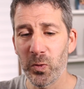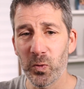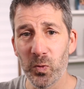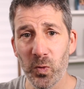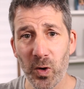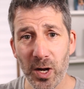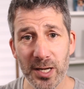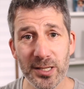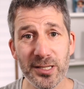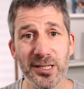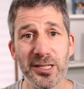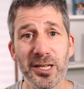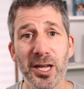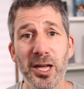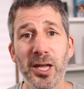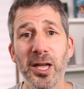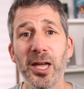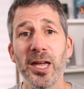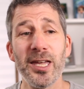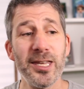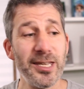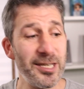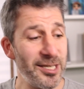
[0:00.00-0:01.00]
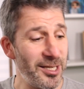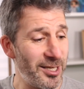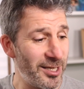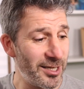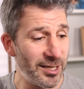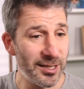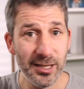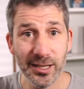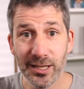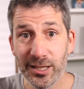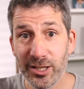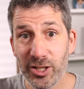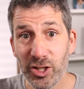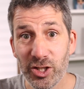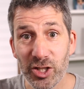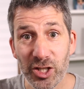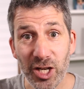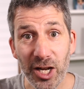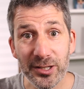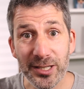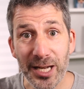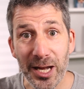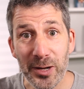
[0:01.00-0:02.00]
Right,
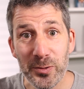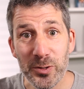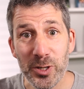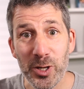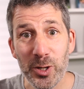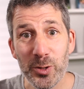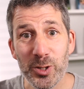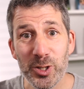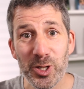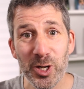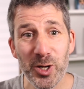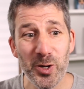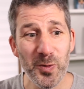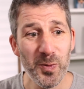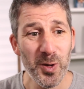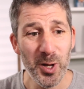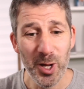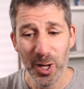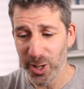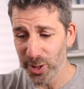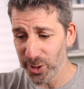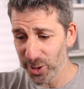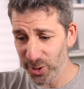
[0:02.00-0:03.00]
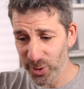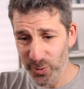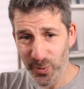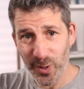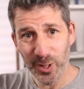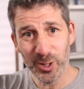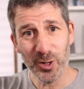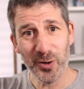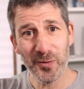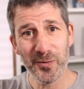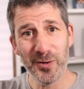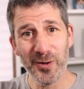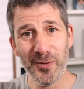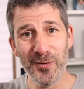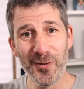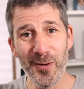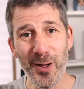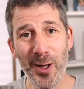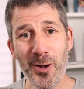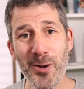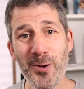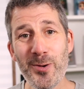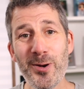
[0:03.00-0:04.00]
shut down YouTube, switch off your
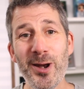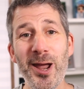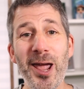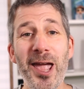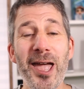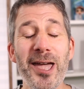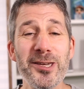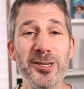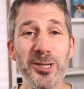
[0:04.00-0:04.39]
phone,